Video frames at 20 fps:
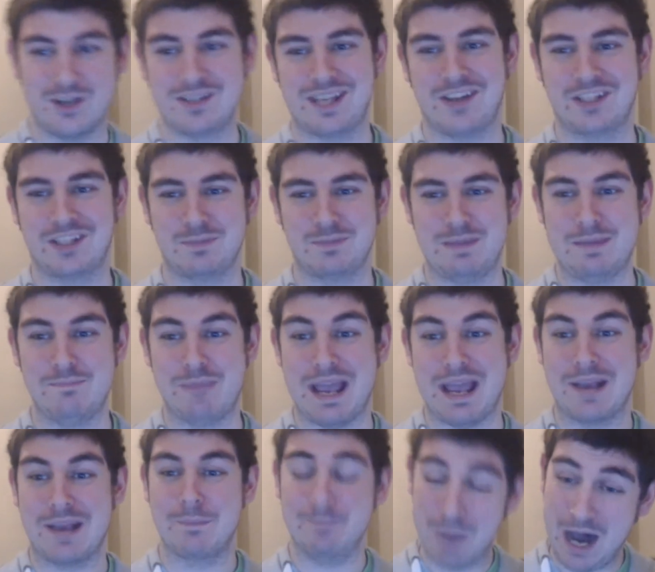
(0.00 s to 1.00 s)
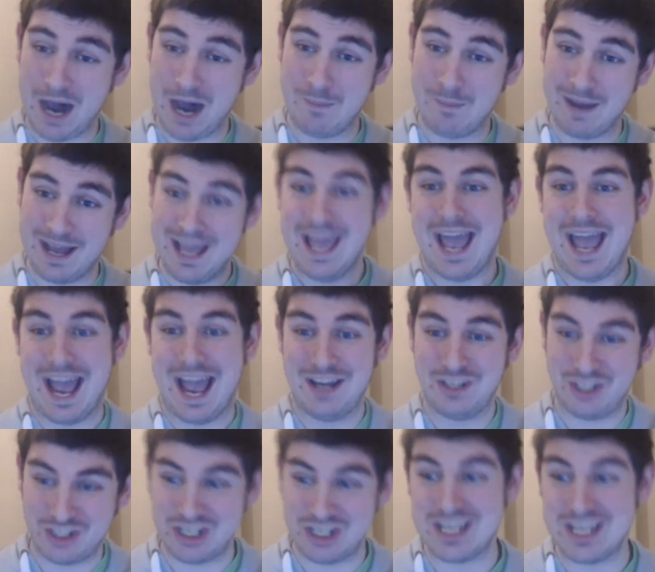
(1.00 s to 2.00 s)
out to be Big Mama and
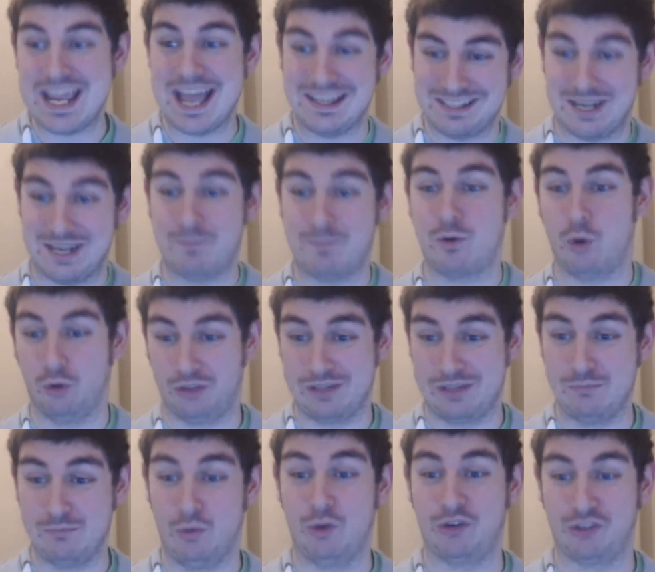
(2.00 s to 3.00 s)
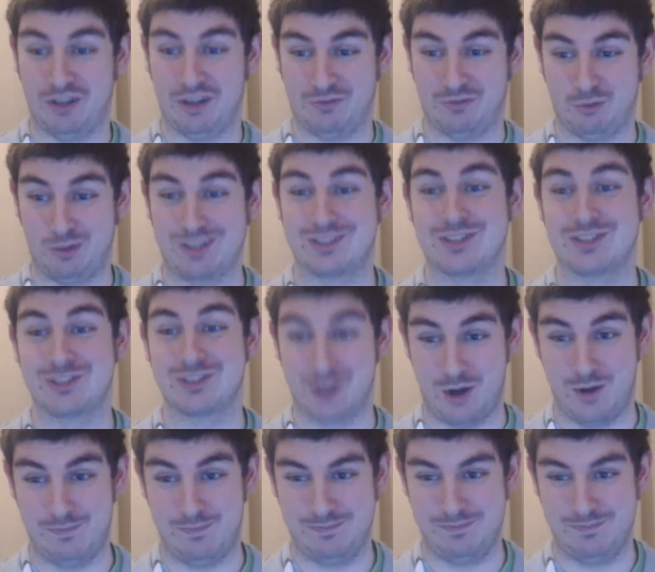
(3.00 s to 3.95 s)
she ends up causing more suffering to Tom.